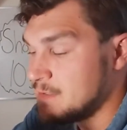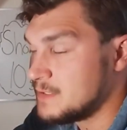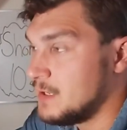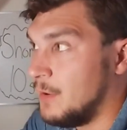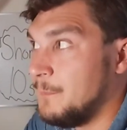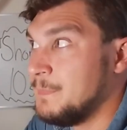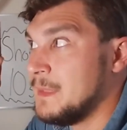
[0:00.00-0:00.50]

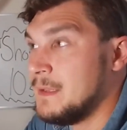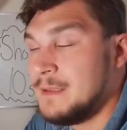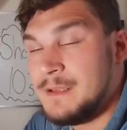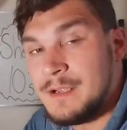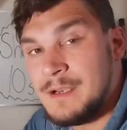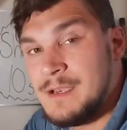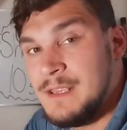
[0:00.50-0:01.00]
So
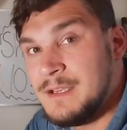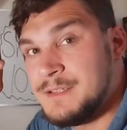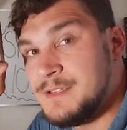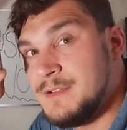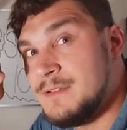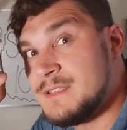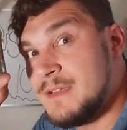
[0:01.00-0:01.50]
you're going to need a
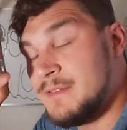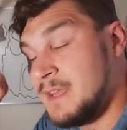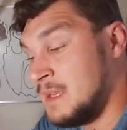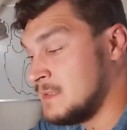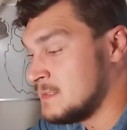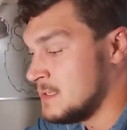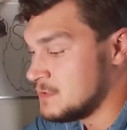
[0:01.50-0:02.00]
2
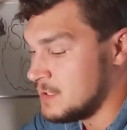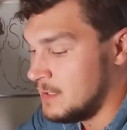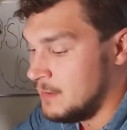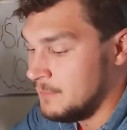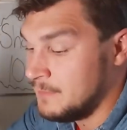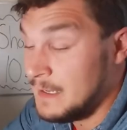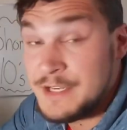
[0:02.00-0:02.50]
7/8 inch
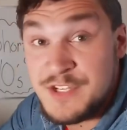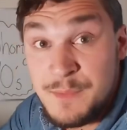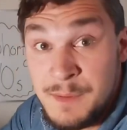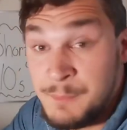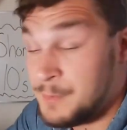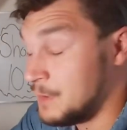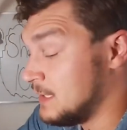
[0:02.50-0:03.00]
hull. That should
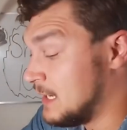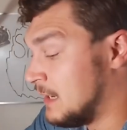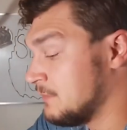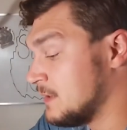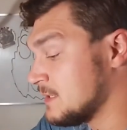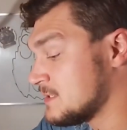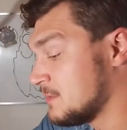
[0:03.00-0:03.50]
be pretty
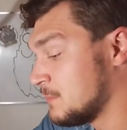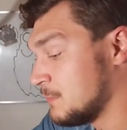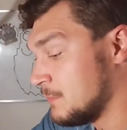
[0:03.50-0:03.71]
obvious.